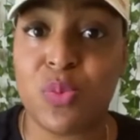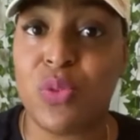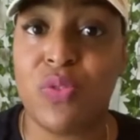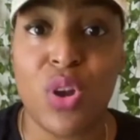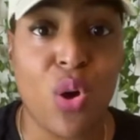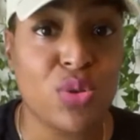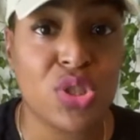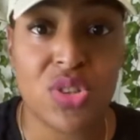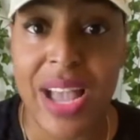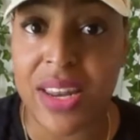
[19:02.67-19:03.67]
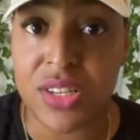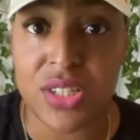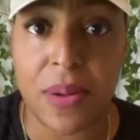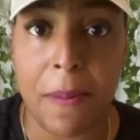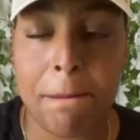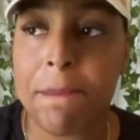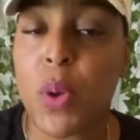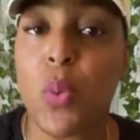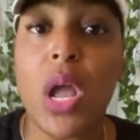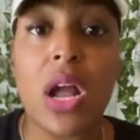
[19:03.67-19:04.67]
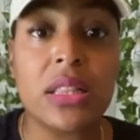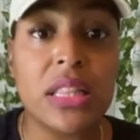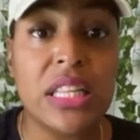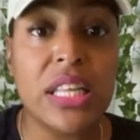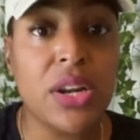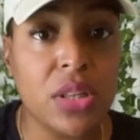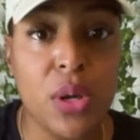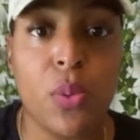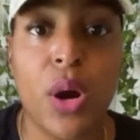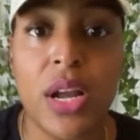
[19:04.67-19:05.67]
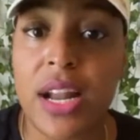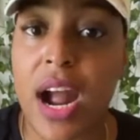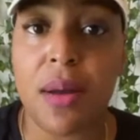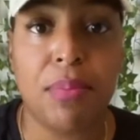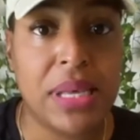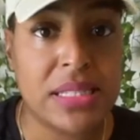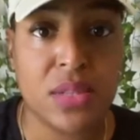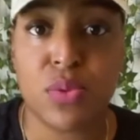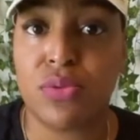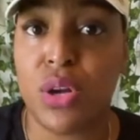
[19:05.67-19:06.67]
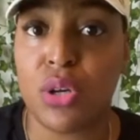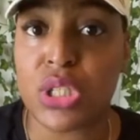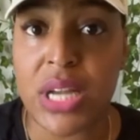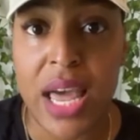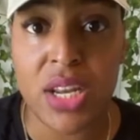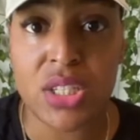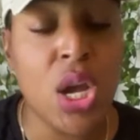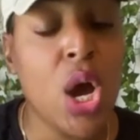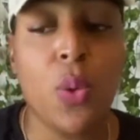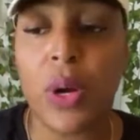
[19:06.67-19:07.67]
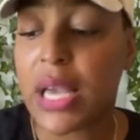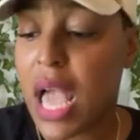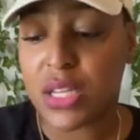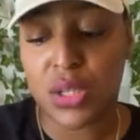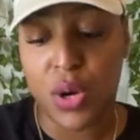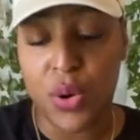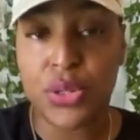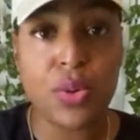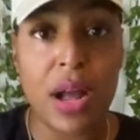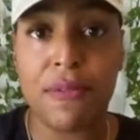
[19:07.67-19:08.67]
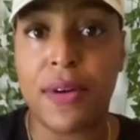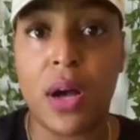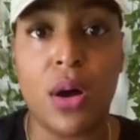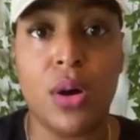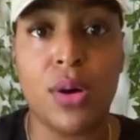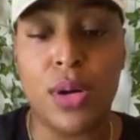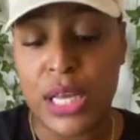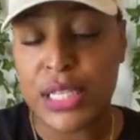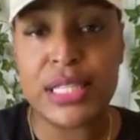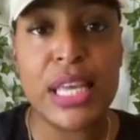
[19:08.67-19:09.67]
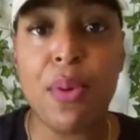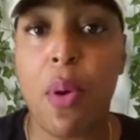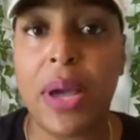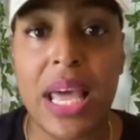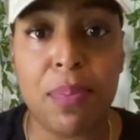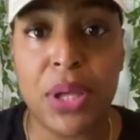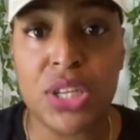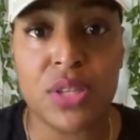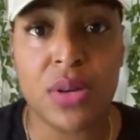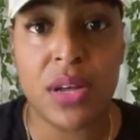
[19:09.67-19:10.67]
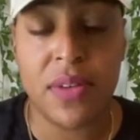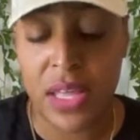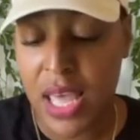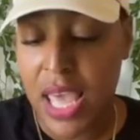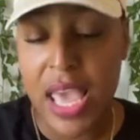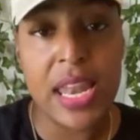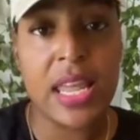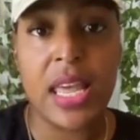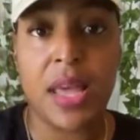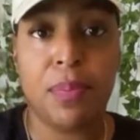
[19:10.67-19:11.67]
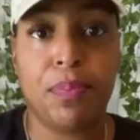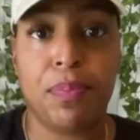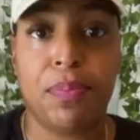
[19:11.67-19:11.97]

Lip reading: with no strategy. We are literally working our business with no strategy. We're kind of just going through our phone, seeing what we got a picture of it, and then